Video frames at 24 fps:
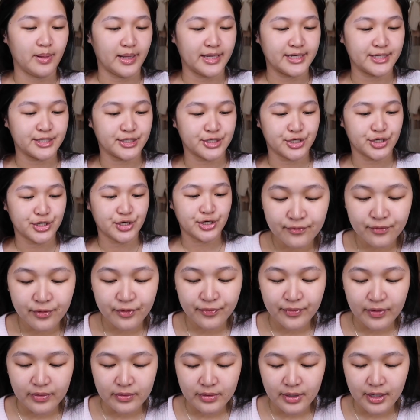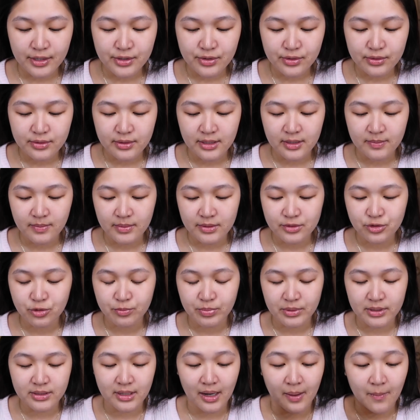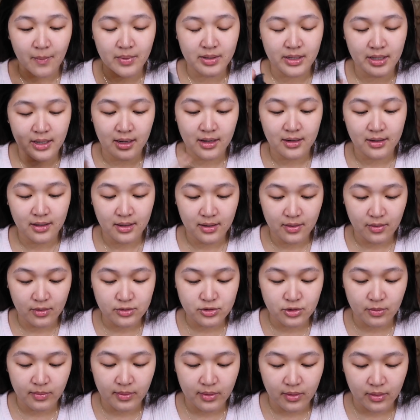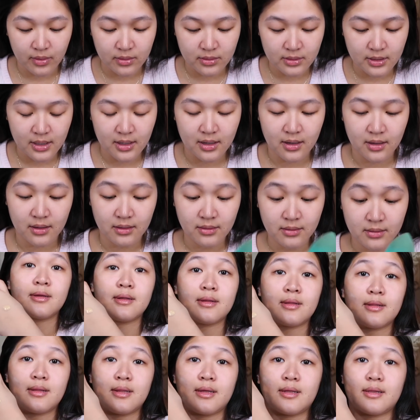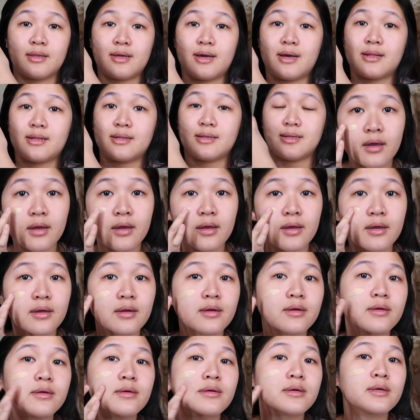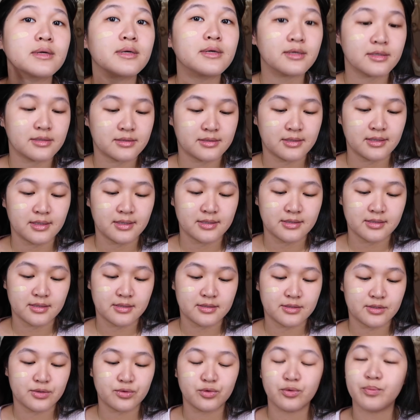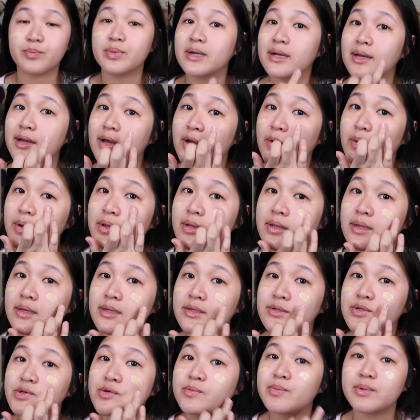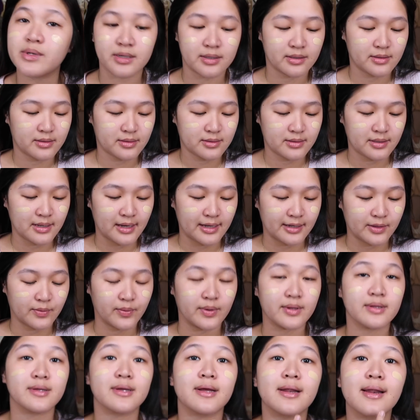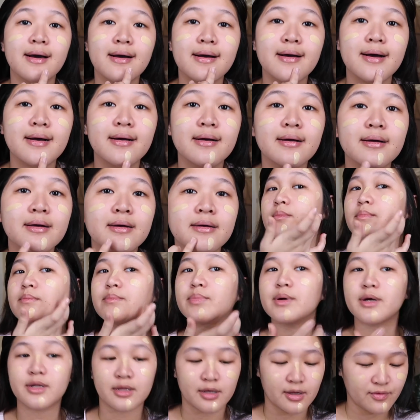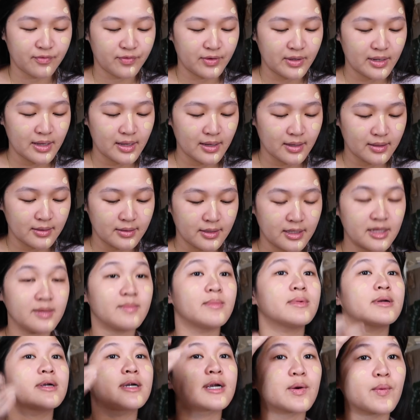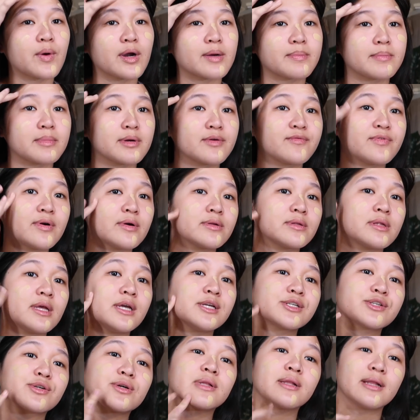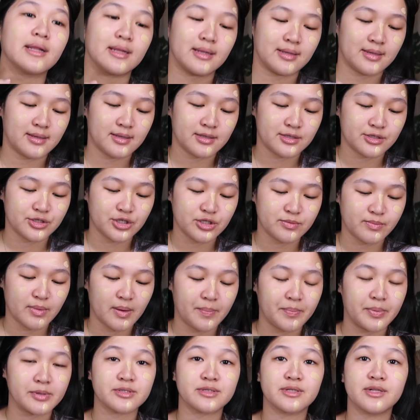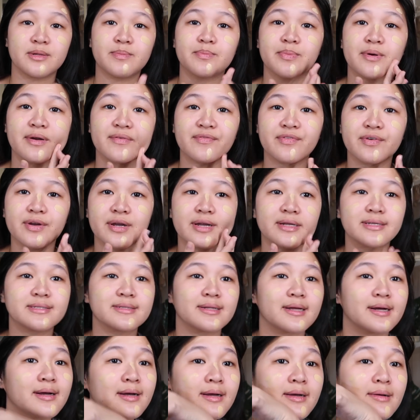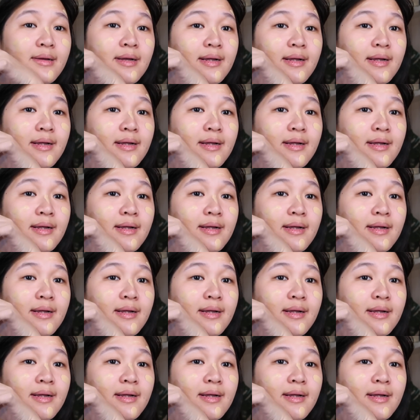blender. For foundation, di naman super dami nilalagay ko. Sobrang unti lang. Like that. See, it's super liquidy, super lightweight niya lang. But I feel like hindi naman required mag-foundation. It's just my personal preference na